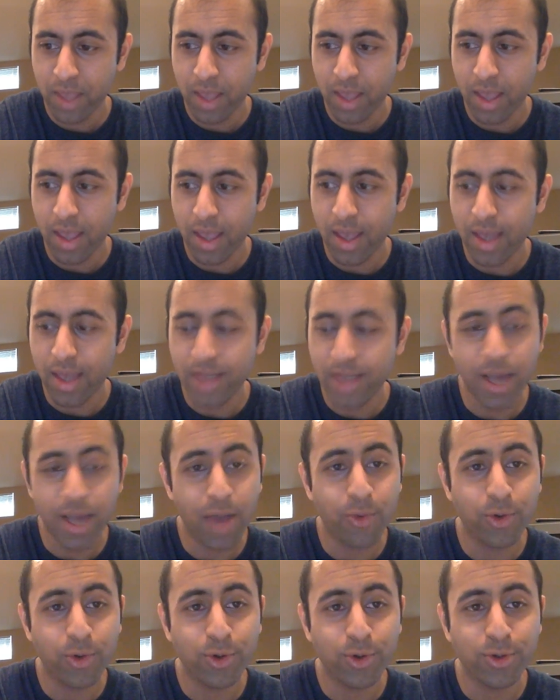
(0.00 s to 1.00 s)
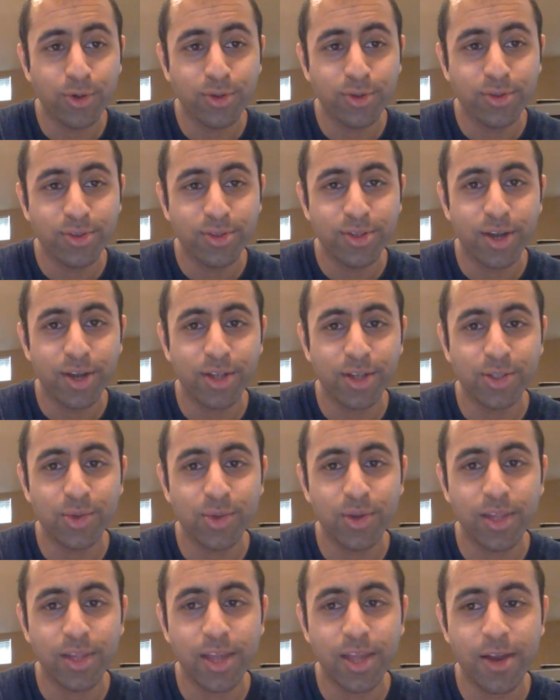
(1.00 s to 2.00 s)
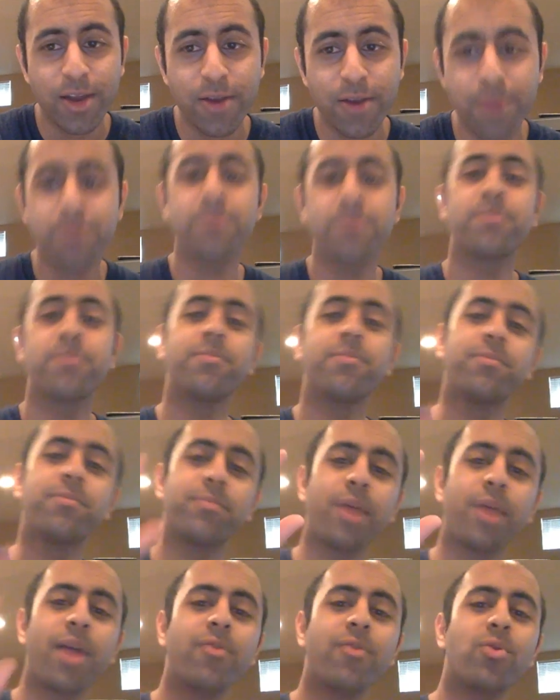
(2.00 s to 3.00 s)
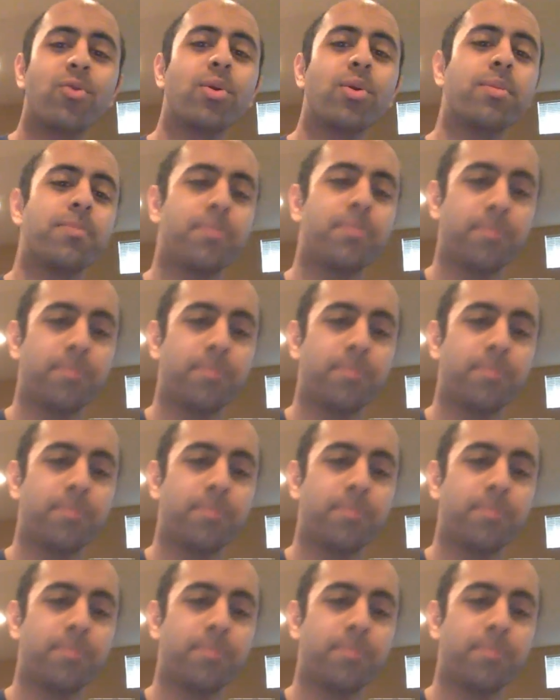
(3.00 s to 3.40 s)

and I will talk to you all later. Bye, everyone.